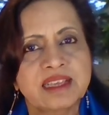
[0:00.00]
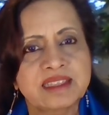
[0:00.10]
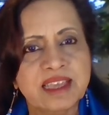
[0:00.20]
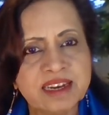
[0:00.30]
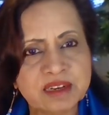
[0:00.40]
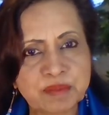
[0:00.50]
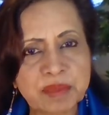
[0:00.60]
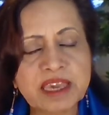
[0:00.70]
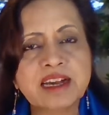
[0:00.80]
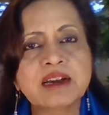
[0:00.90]
that
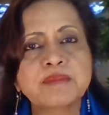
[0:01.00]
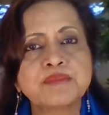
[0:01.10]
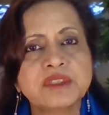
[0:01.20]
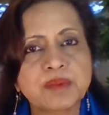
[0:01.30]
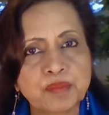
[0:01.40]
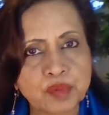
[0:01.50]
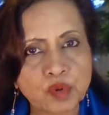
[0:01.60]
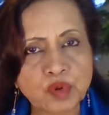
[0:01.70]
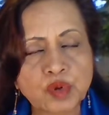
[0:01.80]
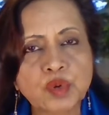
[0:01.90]
make up the
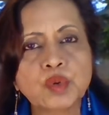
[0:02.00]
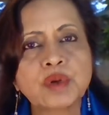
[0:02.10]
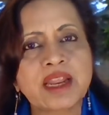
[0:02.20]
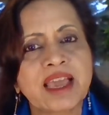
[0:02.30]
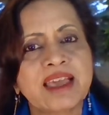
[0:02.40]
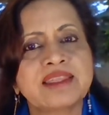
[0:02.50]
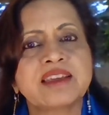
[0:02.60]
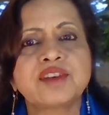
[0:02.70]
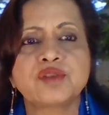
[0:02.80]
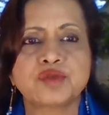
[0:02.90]
proton and the
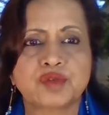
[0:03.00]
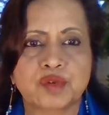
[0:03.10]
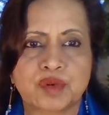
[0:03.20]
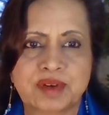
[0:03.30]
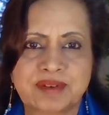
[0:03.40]
neutron.